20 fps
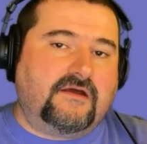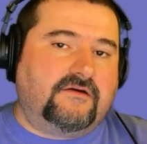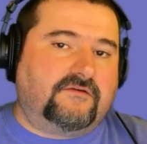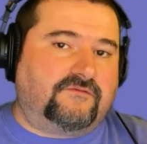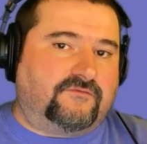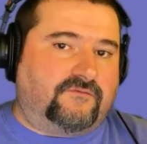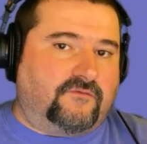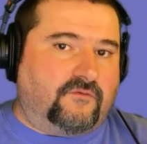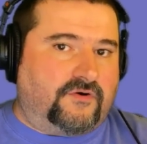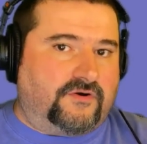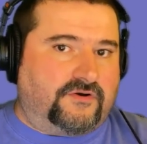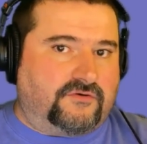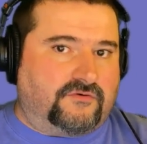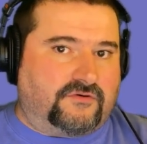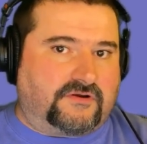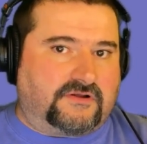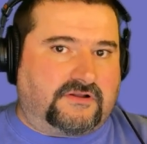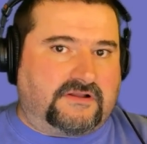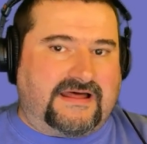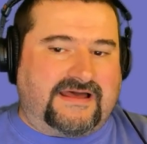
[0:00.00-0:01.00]
for your
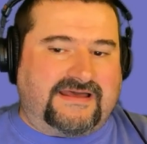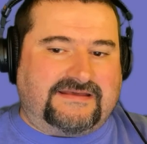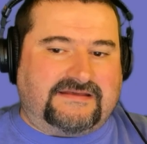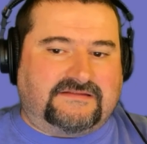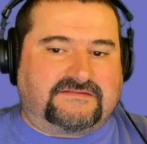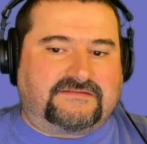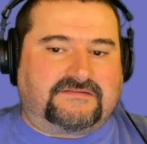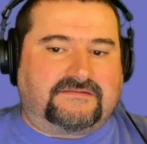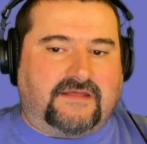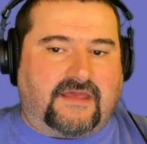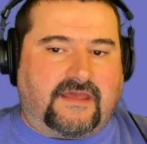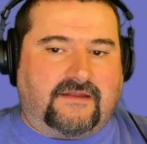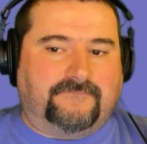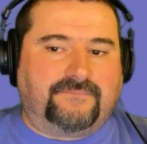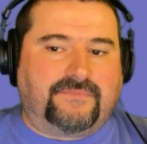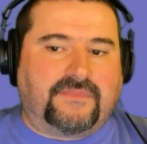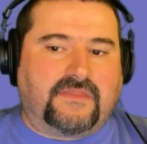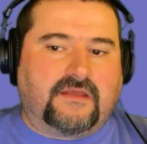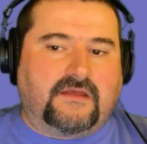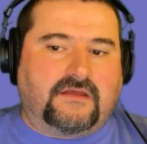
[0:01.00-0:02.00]
clients, then